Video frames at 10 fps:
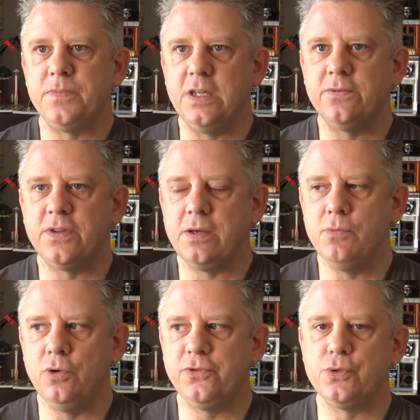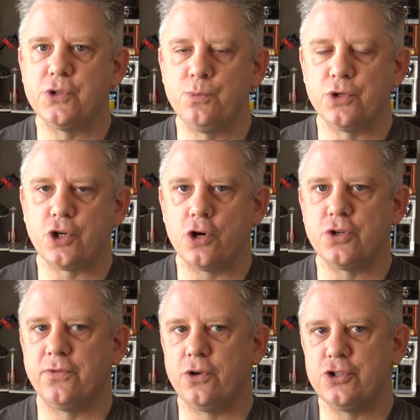if they move to
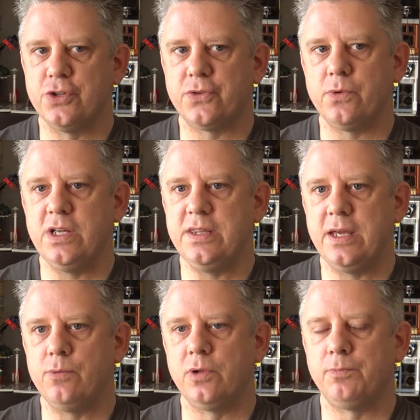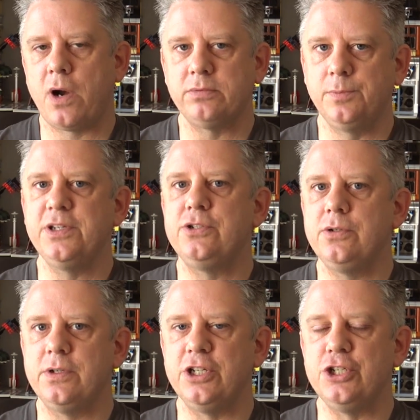Supercharger version 3, they will probably
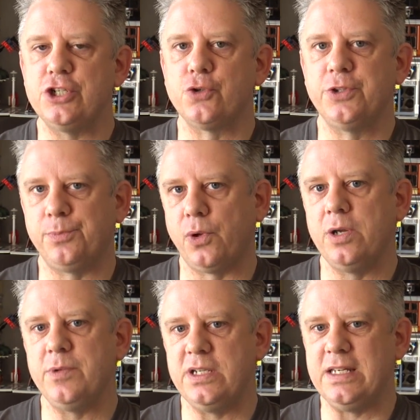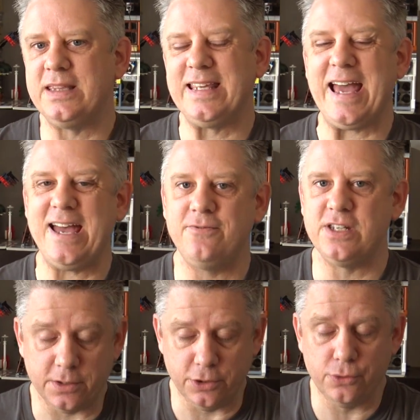do an initial deployment at the
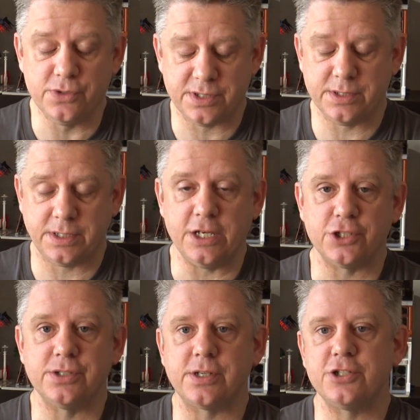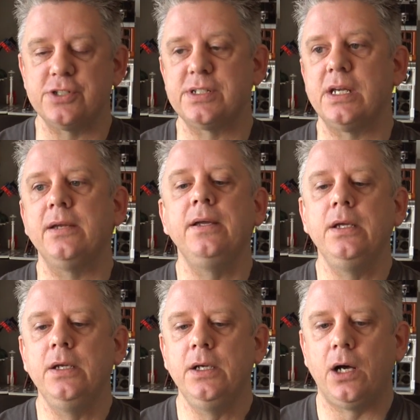heaviest used stations, I should say,
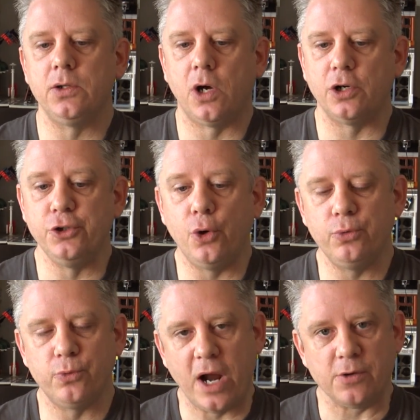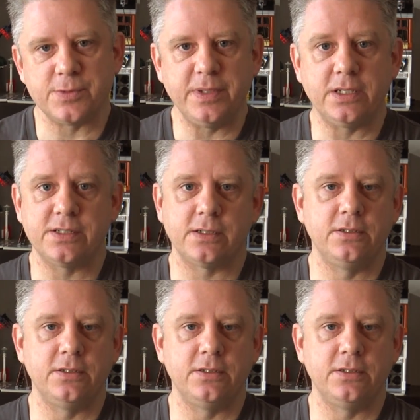along known routes, because